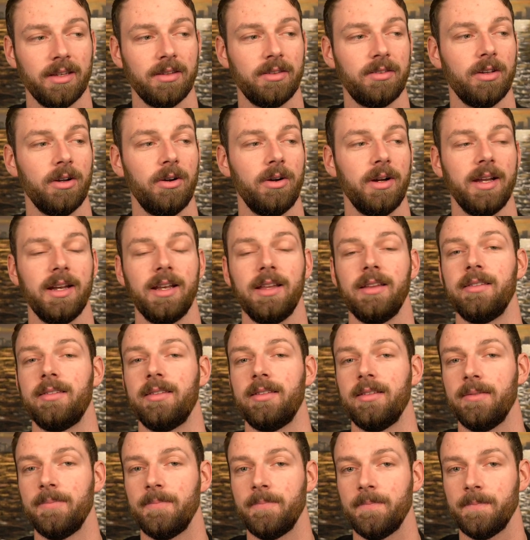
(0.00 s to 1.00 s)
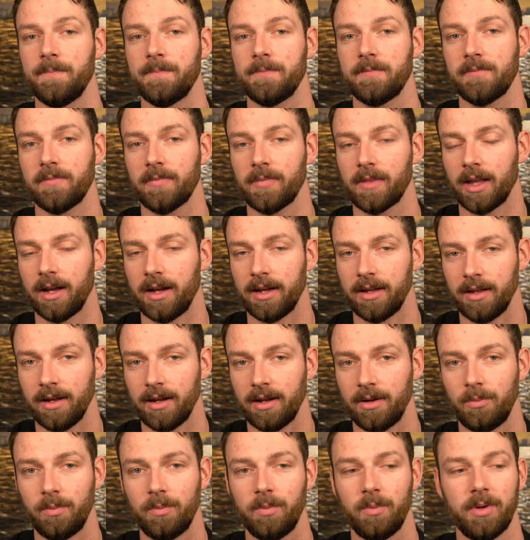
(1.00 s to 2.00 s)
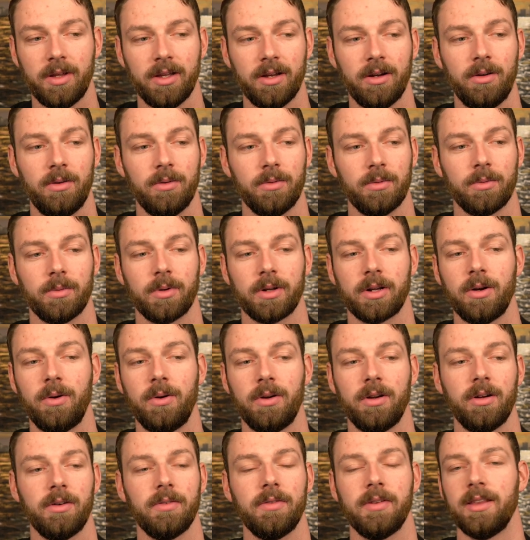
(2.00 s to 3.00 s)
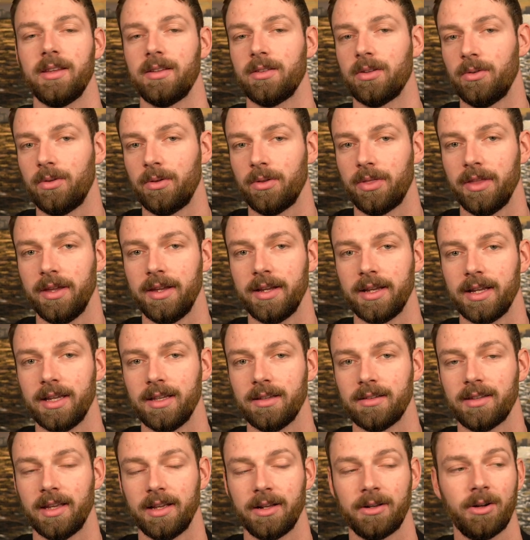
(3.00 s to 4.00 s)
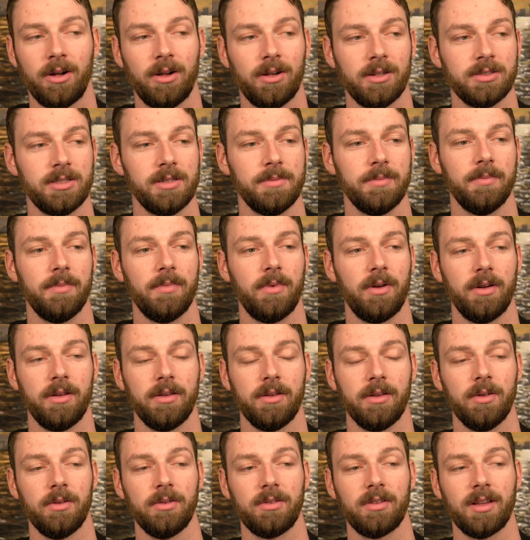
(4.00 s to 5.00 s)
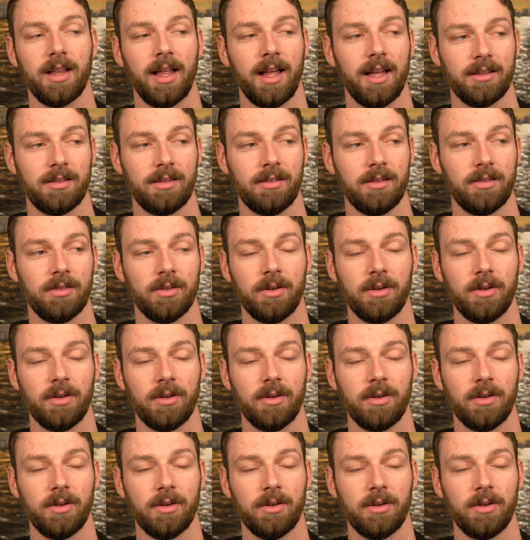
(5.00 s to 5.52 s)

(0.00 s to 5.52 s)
So it is, we're going over this whole thing in psychology in those classes,